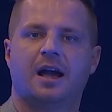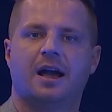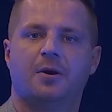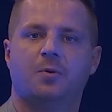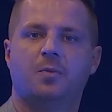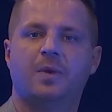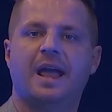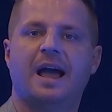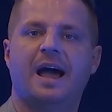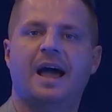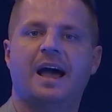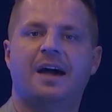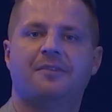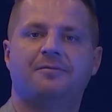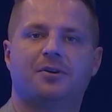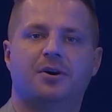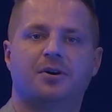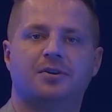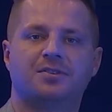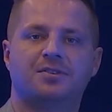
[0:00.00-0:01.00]
we have
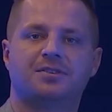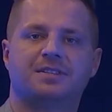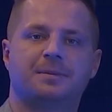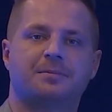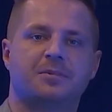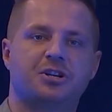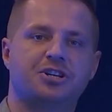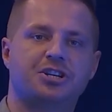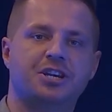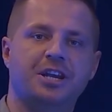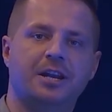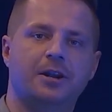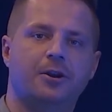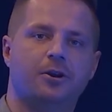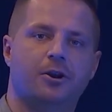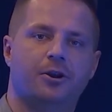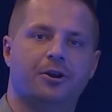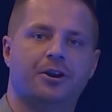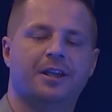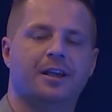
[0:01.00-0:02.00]
also some machine
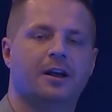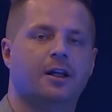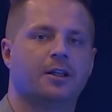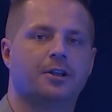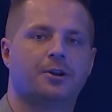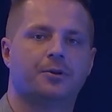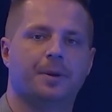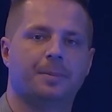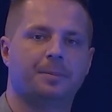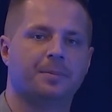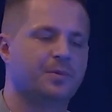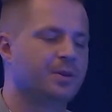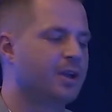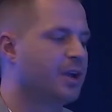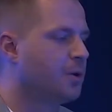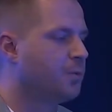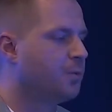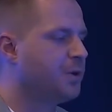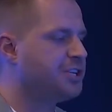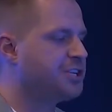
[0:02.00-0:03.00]
learning algorithms
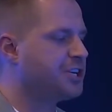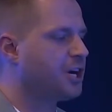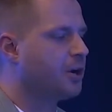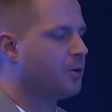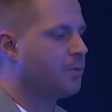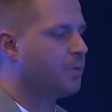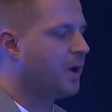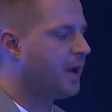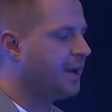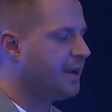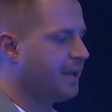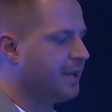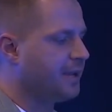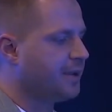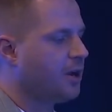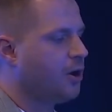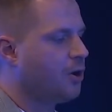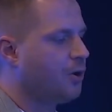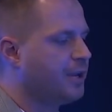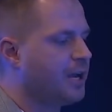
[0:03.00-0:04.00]
which are running
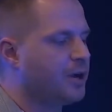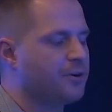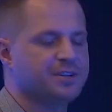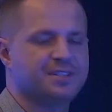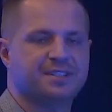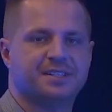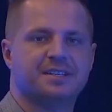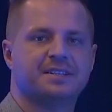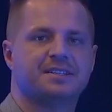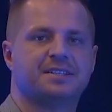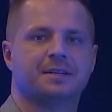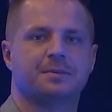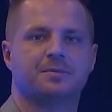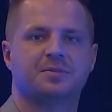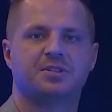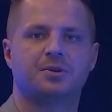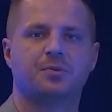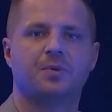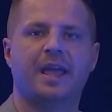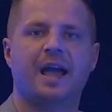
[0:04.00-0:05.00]
on our system.
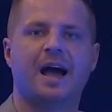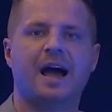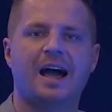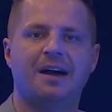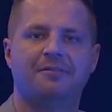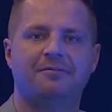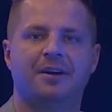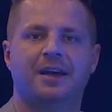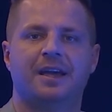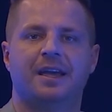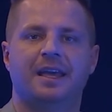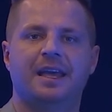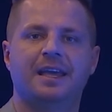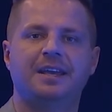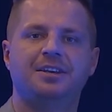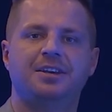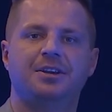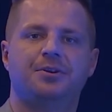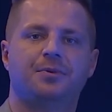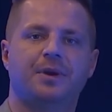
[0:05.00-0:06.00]
So we have
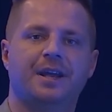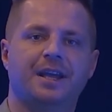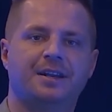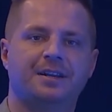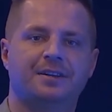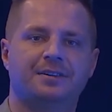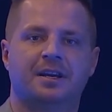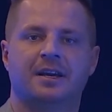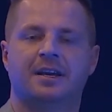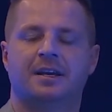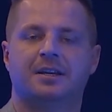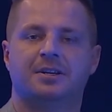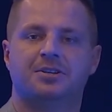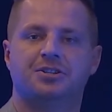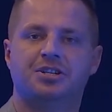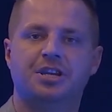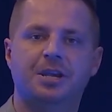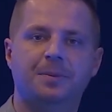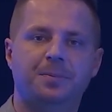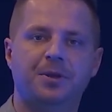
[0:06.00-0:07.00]
integrated
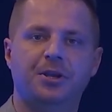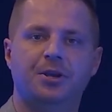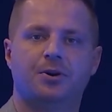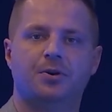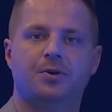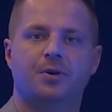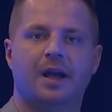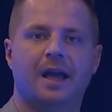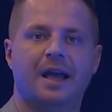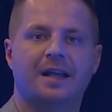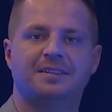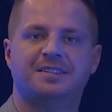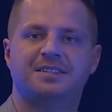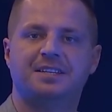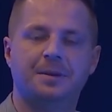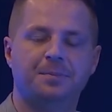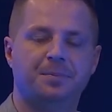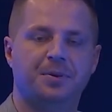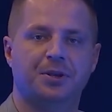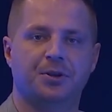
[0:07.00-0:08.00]
GPU and
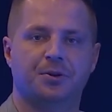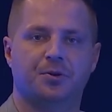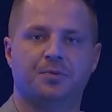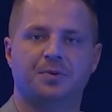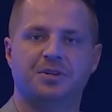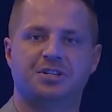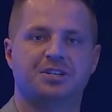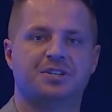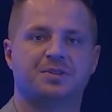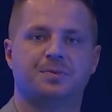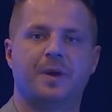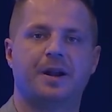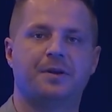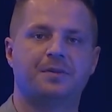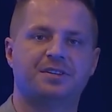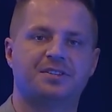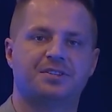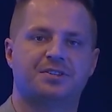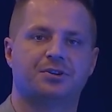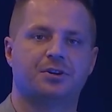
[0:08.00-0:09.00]
CPU, which is very
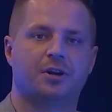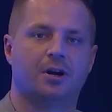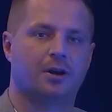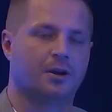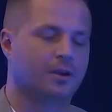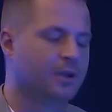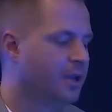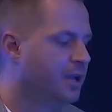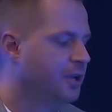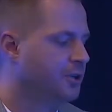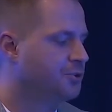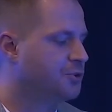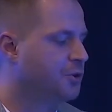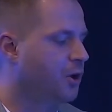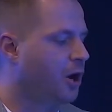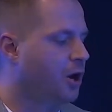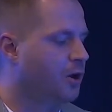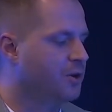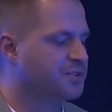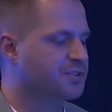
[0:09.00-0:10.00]
strong to
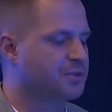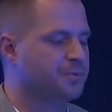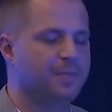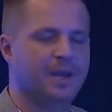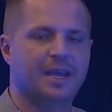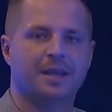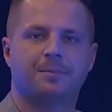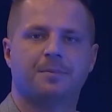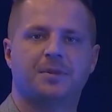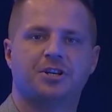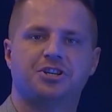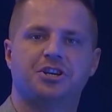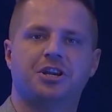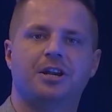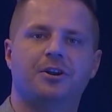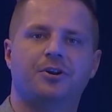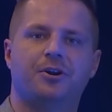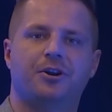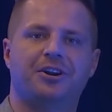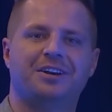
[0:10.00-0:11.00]
also make
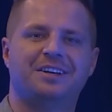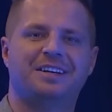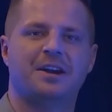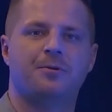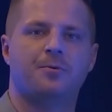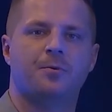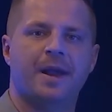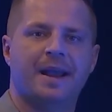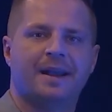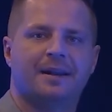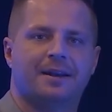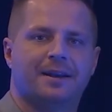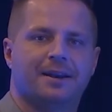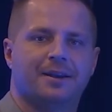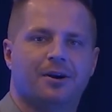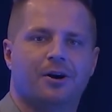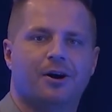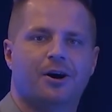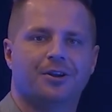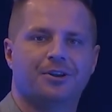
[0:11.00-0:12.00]
machine learning directly
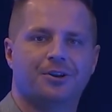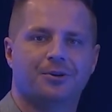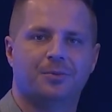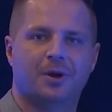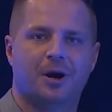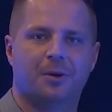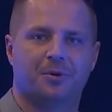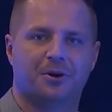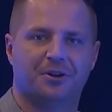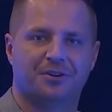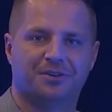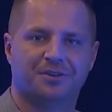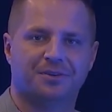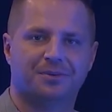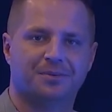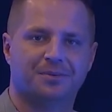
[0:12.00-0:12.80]
on the robot.